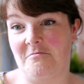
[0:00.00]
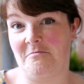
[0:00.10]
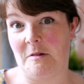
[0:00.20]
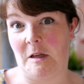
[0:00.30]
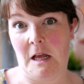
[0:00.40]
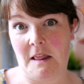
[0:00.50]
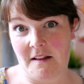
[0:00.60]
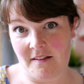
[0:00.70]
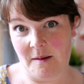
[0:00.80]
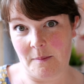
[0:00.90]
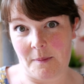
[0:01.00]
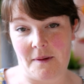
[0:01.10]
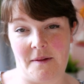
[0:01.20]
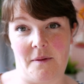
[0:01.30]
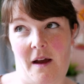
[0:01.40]
yeah, that's it,
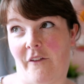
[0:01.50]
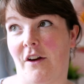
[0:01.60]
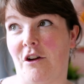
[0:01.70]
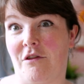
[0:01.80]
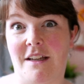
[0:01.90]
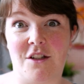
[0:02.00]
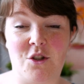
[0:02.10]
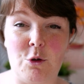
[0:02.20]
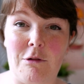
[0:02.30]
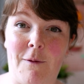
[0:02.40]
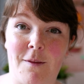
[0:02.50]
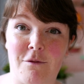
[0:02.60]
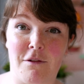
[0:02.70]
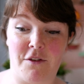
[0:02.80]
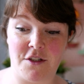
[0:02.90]
but I've agreed to 2 rounds
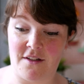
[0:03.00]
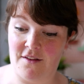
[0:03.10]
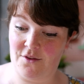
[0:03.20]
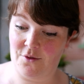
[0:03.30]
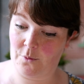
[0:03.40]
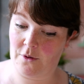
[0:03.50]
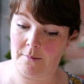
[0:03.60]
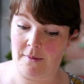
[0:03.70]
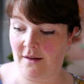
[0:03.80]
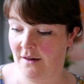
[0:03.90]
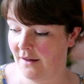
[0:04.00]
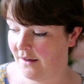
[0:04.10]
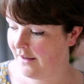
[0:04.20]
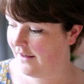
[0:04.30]
of revisions, so when am I gonna,